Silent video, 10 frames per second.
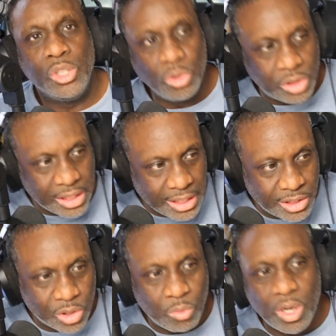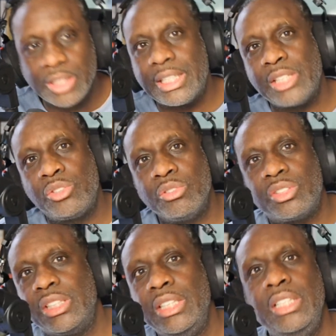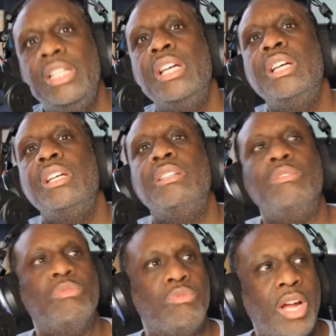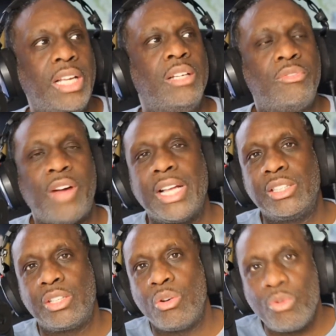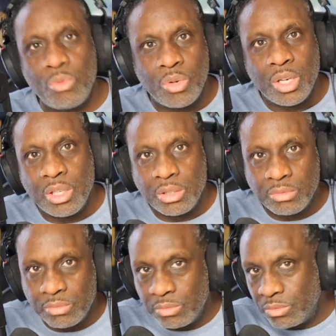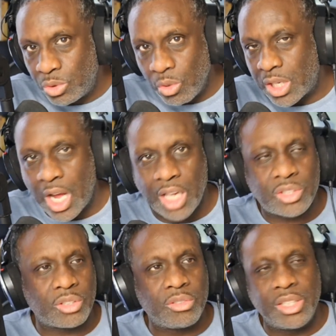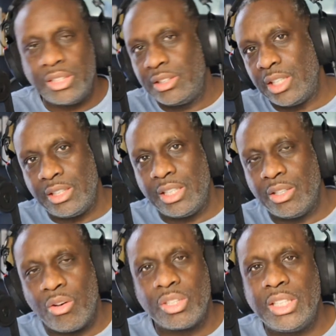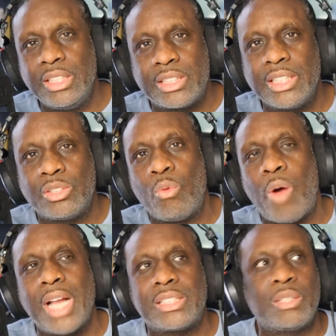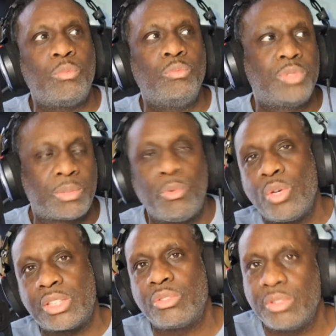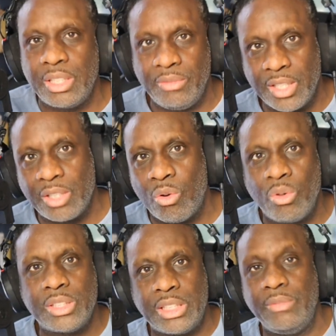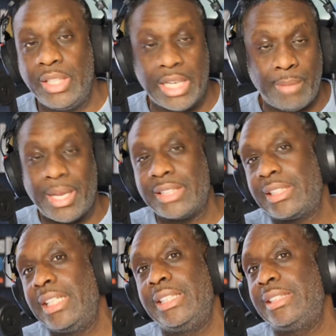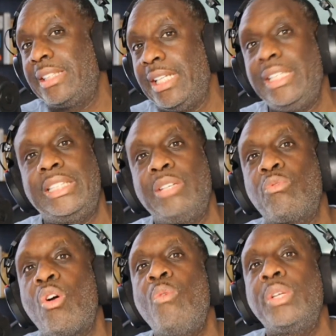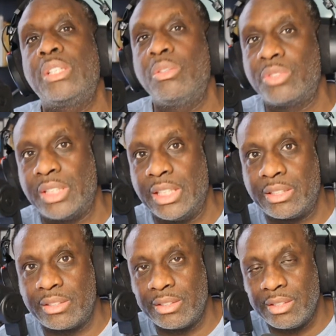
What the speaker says: Usually these are the ones that you'll see ready to fight to go to a concert and all of these things, or watch some sports event on TV. And I'm not saying there's anything wrong with those things.